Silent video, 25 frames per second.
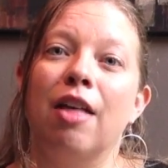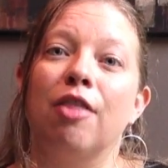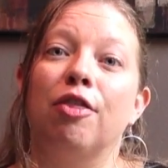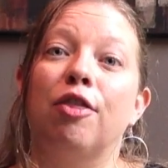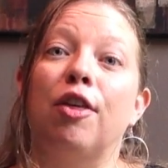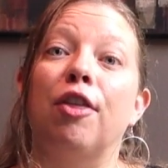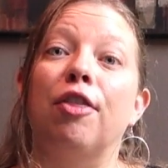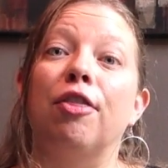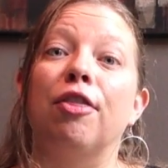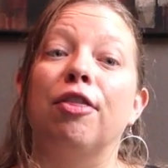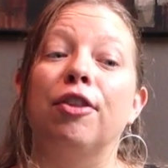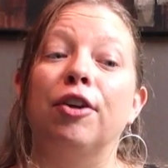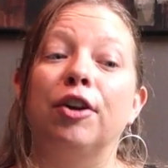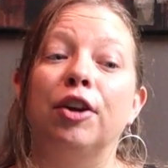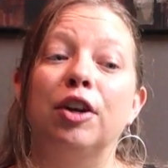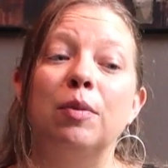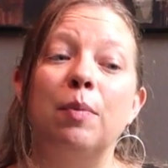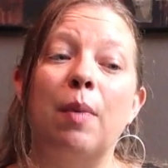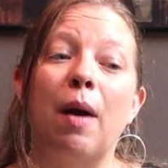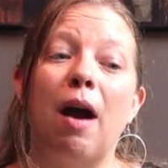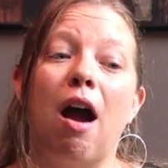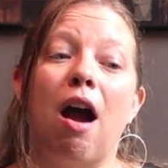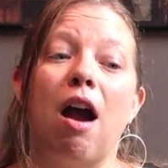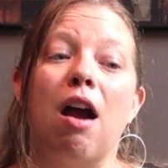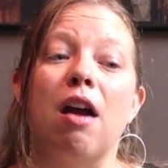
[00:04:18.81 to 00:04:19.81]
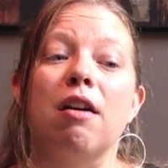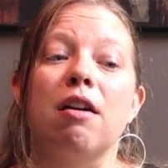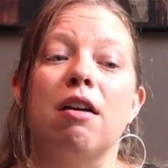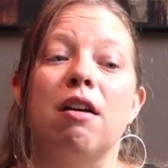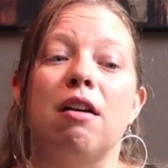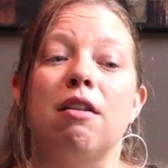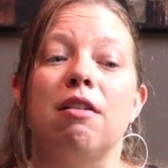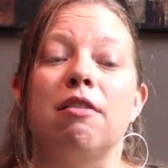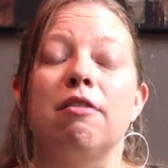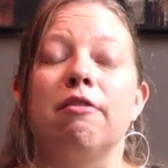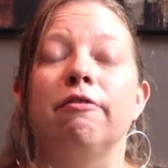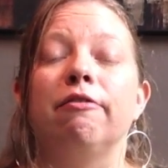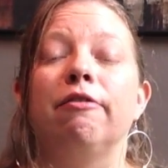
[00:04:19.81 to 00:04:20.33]
The third part
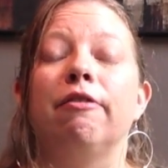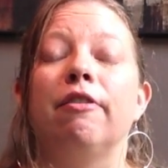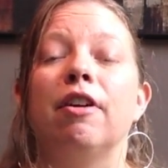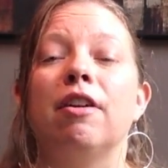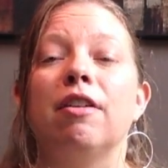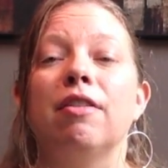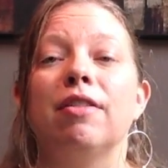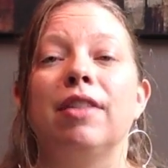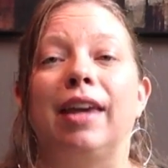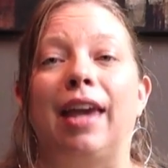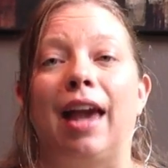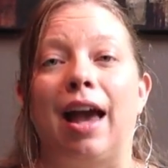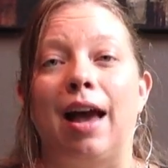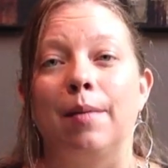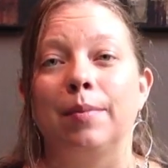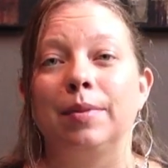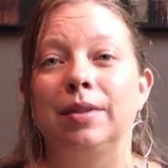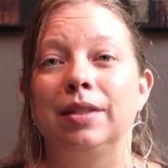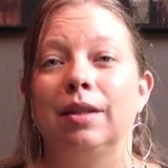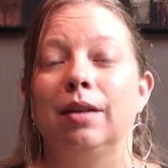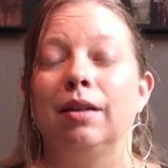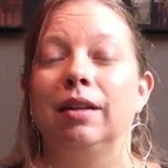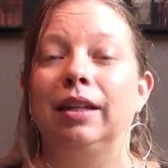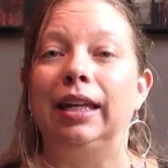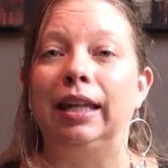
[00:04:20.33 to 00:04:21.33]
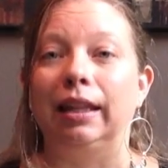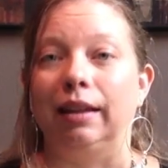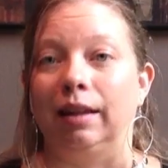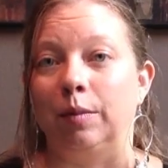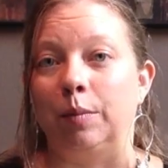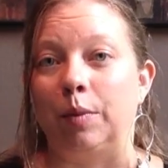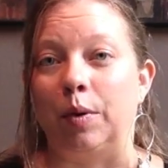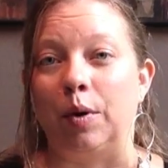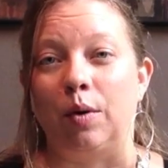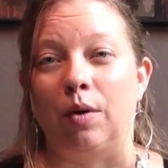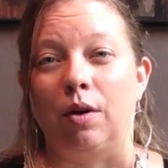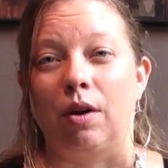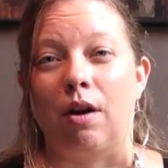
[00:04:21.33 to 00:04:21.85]
of the GAPS healing
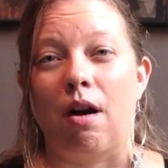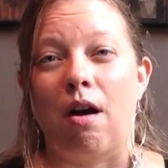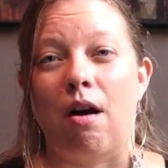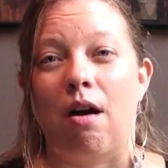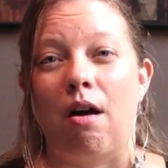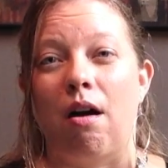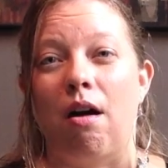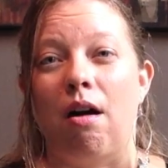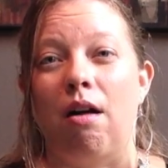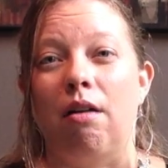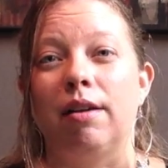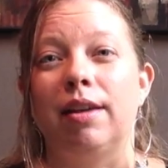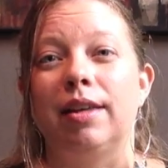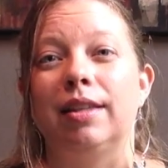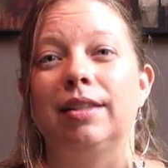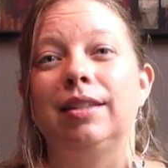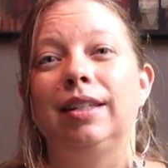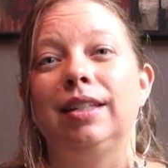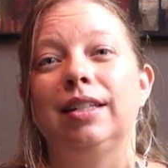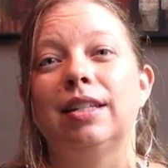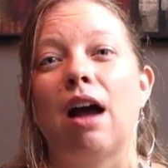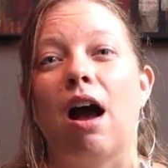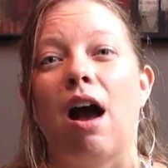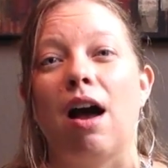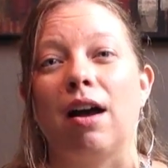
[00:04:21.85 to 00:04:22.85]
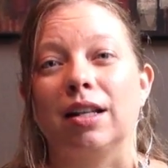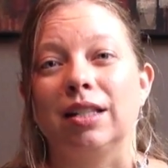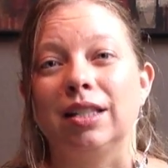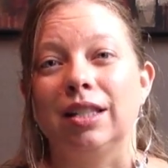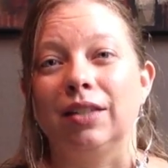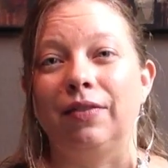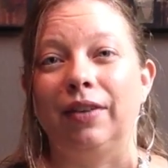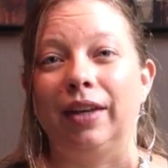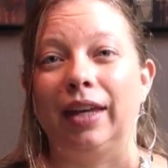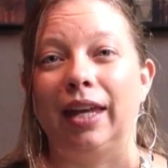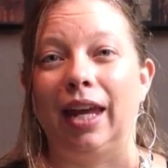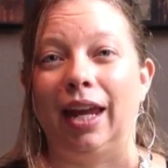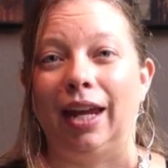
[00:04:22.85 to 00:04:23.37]
protocol is
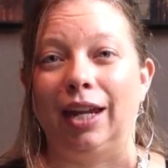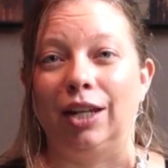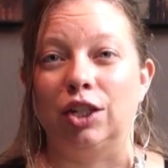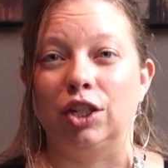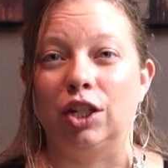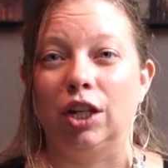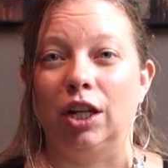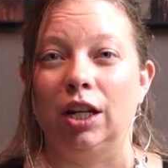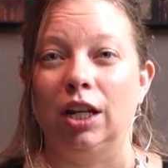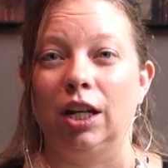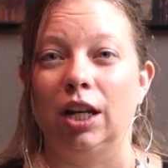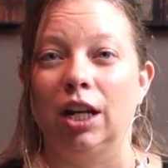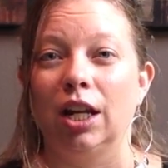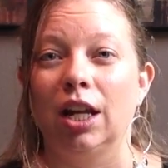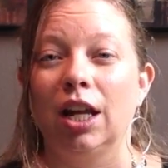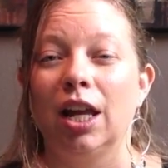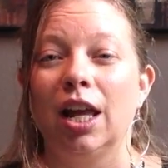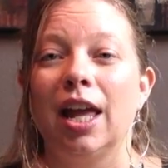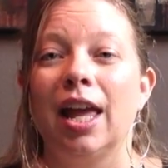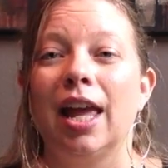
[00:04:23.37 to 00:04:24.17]
detoxification.